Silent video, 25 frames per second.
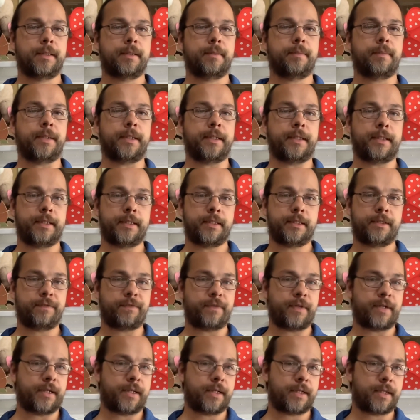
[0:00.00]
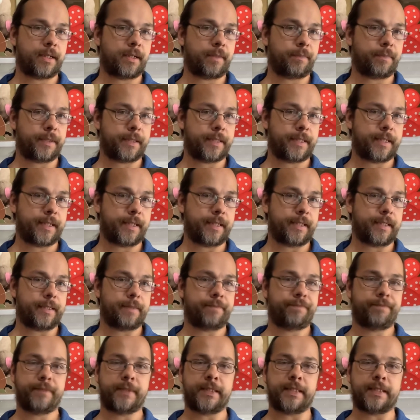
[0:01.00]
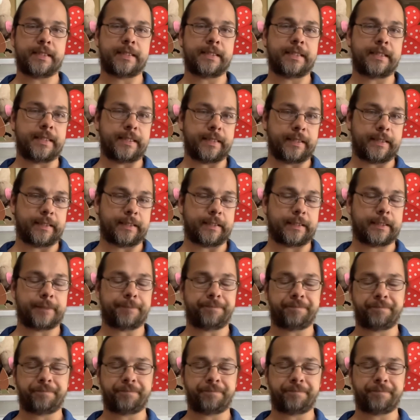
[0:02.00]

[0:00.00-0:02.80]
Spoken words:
But it is very complicated. It's dense.